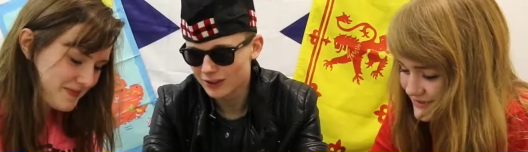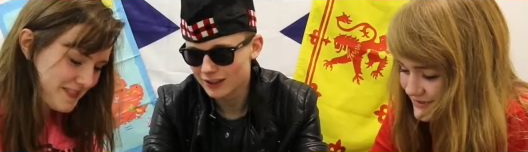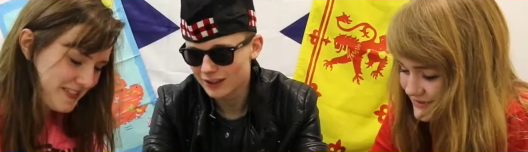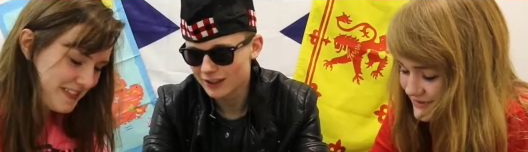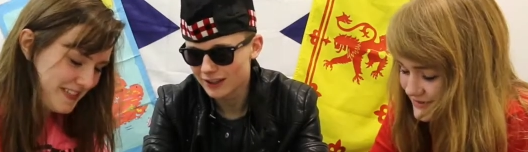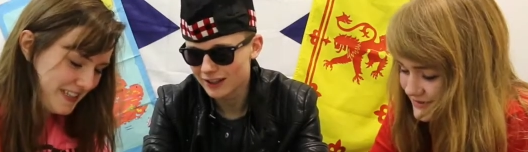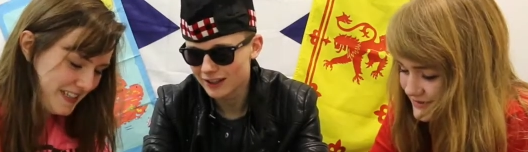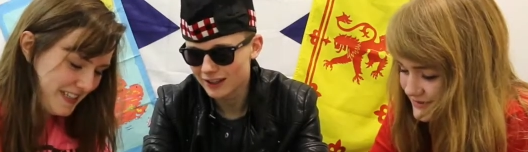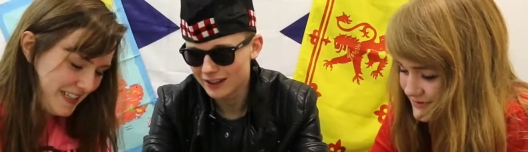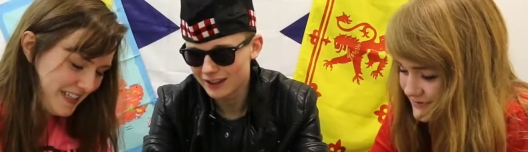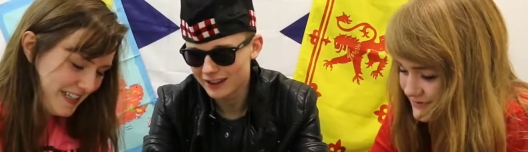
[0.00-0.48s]
Speaker 1: the story. So
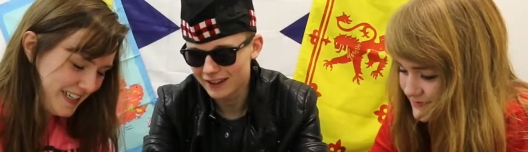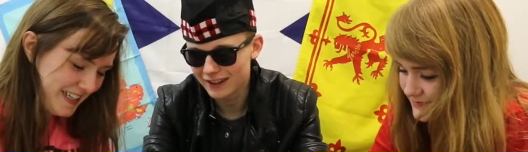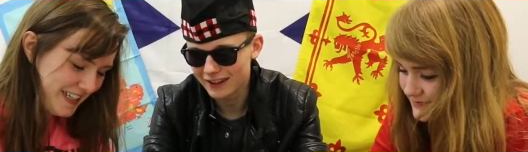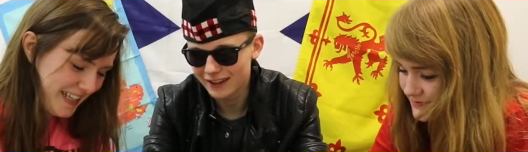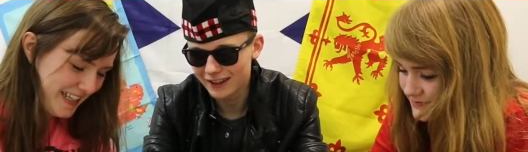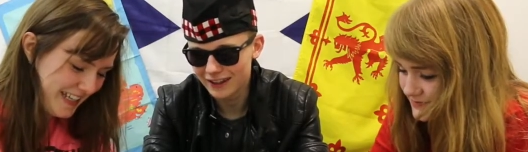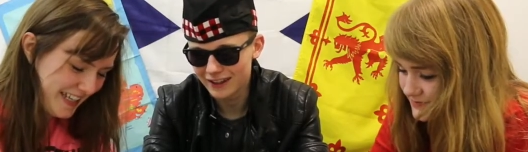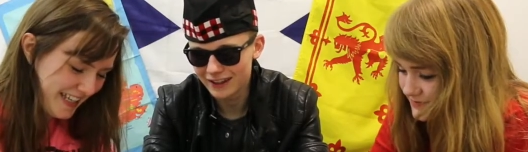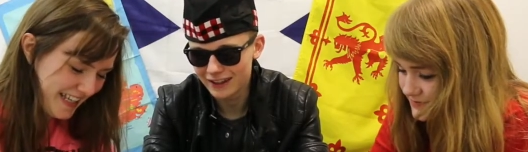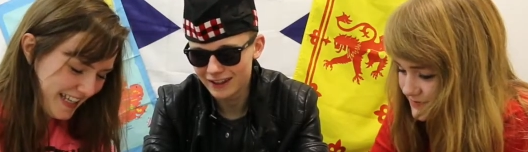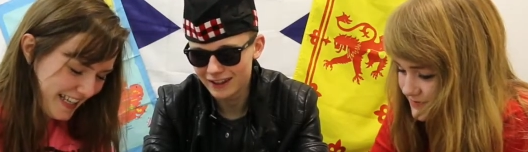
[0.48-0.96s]

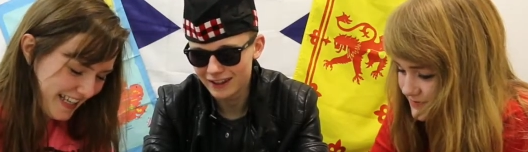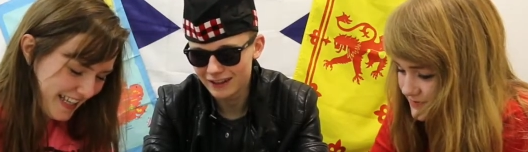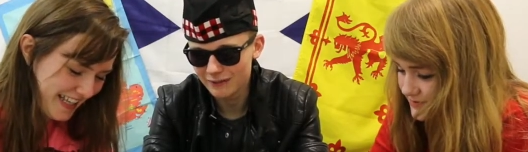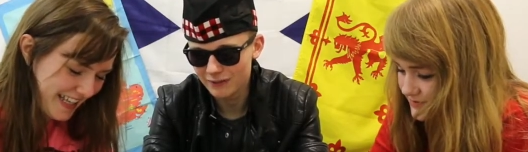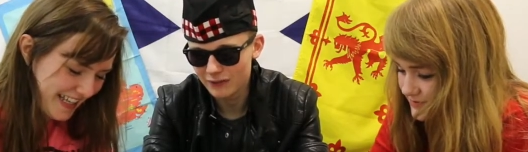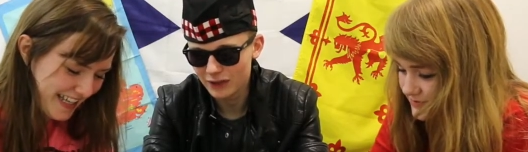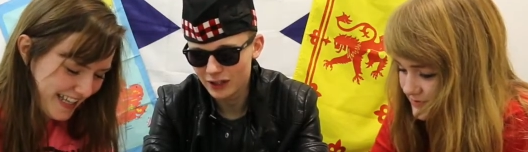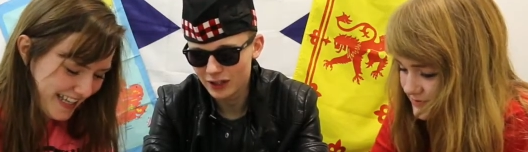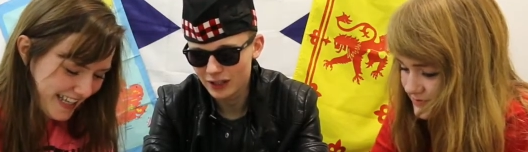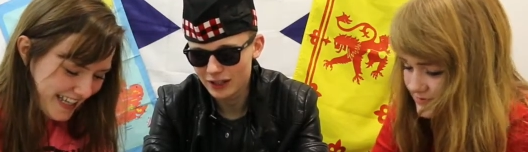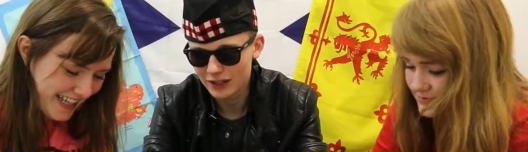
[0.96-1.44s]
he
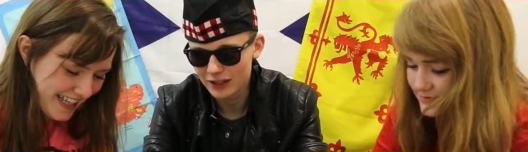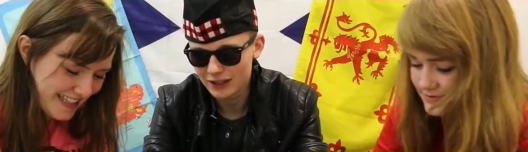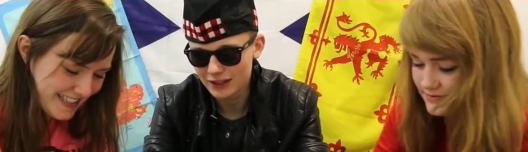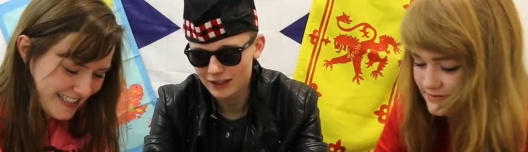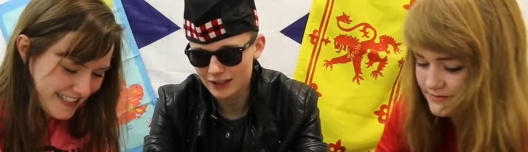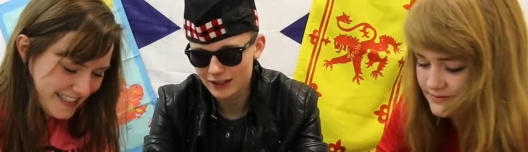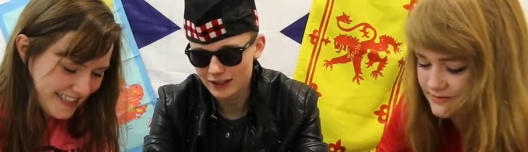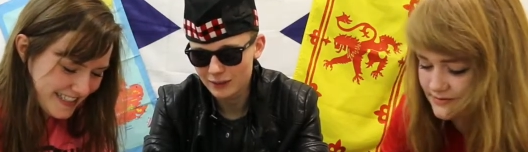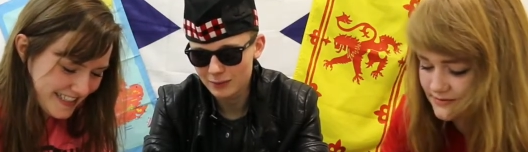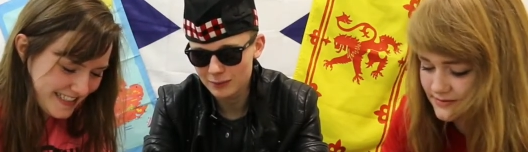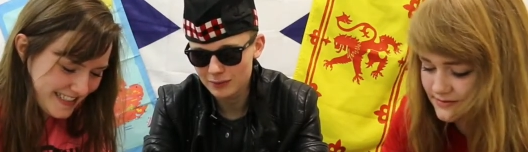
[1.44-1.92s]
he
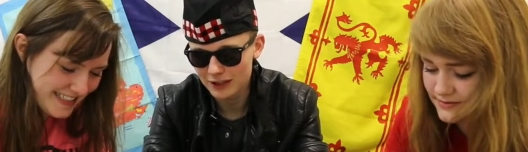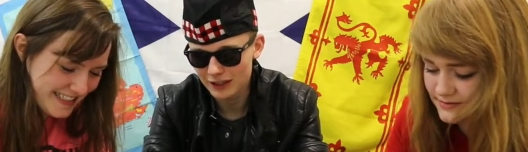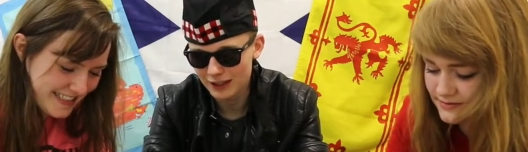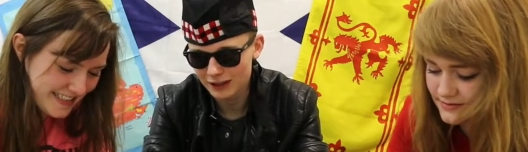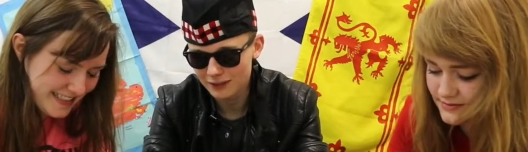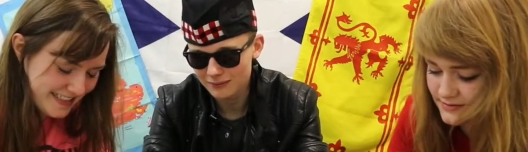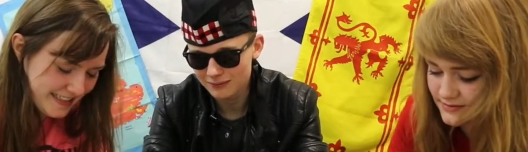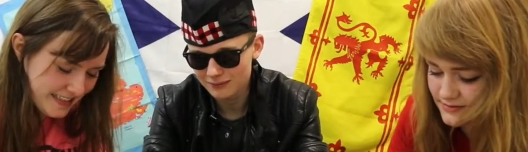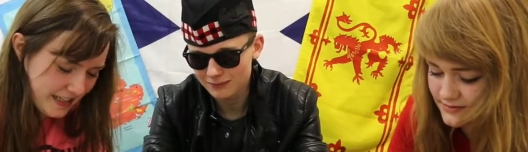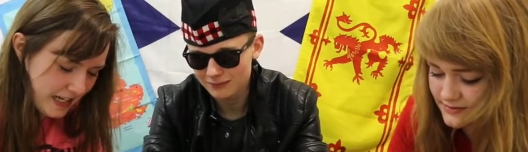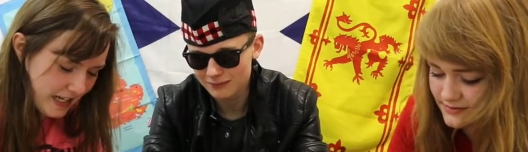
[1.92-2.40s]
creeped
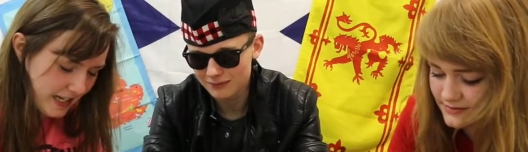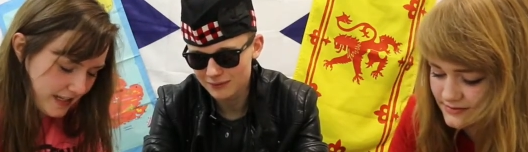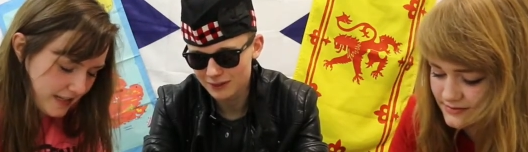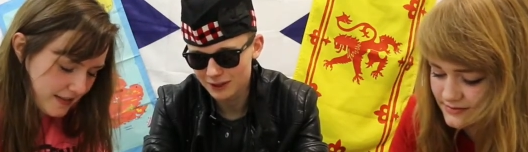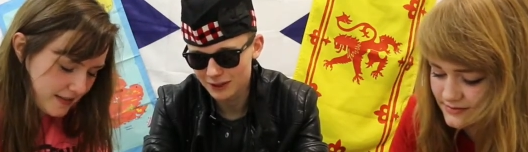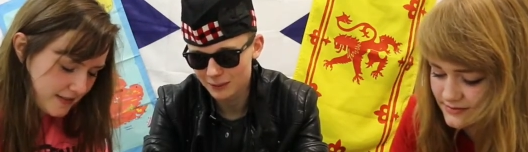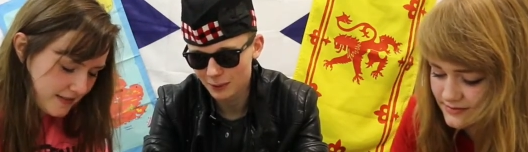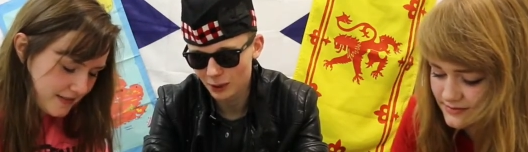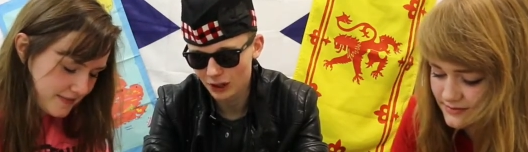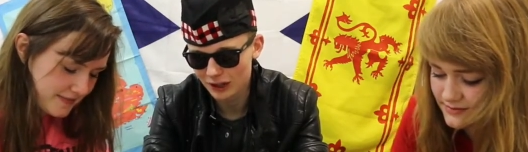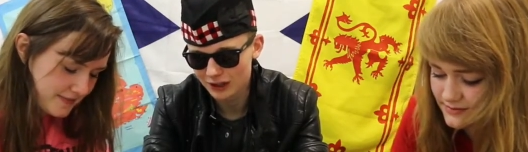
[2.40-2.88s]
in to
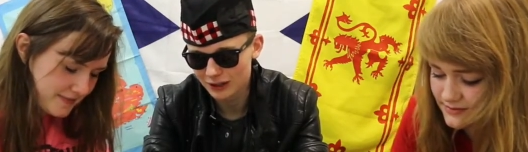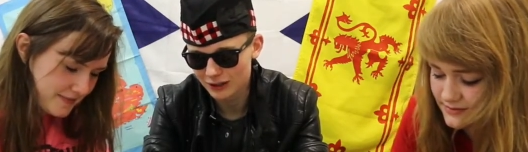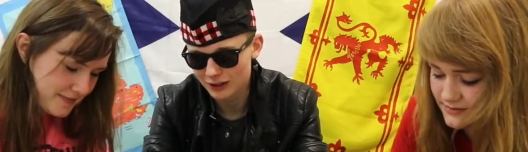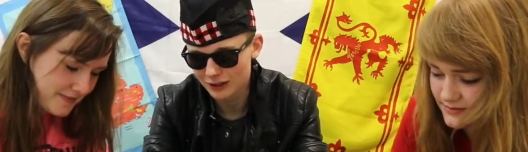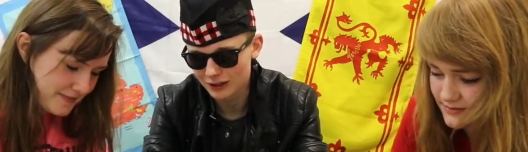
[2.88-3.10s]
Molly's